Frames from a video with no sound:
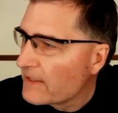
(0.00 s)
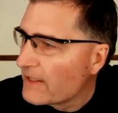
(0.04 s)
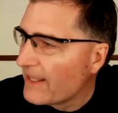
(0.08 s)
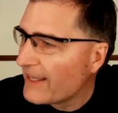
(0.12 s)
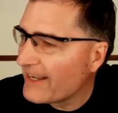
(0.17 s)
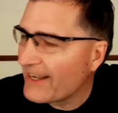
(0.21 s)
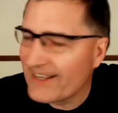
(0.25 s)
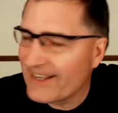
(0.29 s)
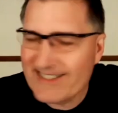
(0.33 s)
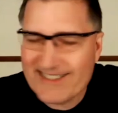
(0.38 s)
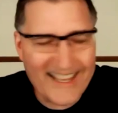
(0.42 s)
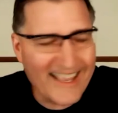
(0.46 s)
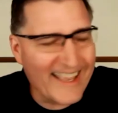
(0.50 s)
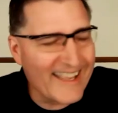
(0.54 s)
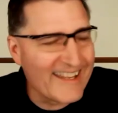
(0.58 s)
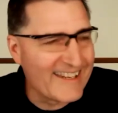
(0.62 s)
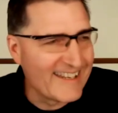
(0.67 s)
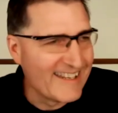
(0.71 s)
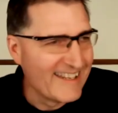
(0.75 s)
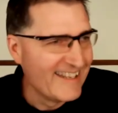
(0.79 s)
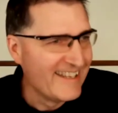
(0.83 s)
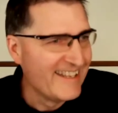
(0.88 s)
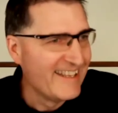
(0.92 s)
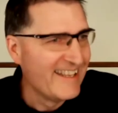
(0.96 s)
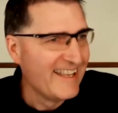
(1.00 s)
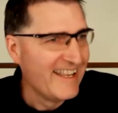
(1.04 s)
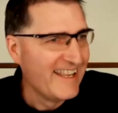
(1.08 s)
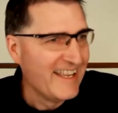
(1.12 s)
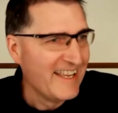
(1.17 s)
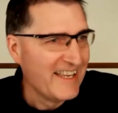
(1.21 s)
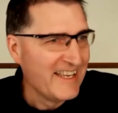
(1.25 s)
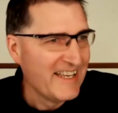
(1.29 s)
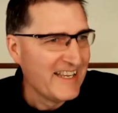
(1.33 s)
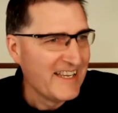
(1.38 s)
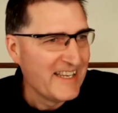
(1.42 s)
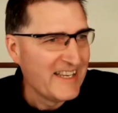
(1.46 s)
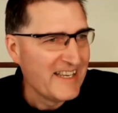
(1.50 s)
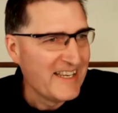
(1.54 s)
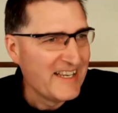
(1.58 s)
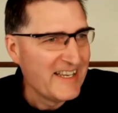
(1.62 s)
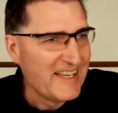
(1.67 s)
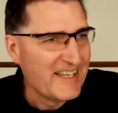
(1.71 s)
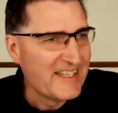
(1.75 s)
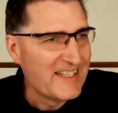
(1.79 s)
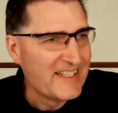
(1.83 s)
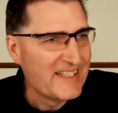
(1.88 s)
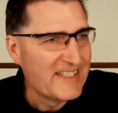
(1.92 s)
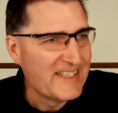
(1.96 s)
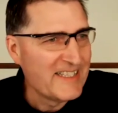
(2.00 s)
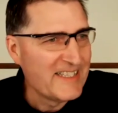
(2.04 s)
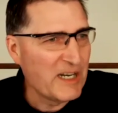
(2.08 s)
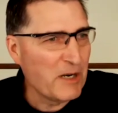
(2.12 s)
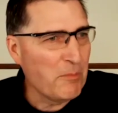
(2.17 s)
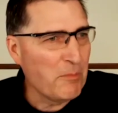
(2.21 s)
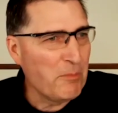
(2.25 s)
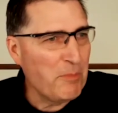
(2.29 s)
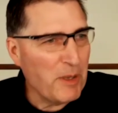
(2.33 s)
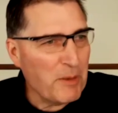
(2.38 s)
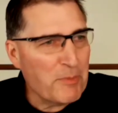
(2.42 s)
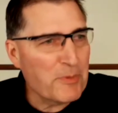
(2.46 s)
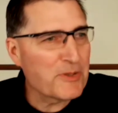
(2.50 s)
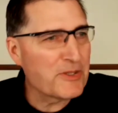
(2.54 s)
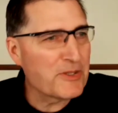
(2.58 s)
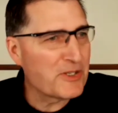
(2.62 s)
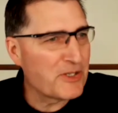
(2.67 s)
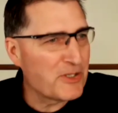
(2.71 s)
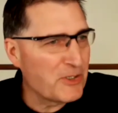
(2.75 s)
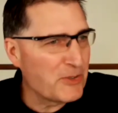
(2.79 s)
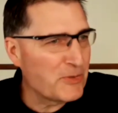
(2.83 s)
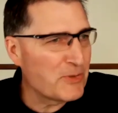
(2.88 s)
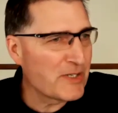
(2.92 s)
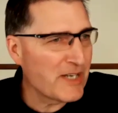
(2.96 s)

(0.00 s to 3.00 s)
Like I said, there are people that do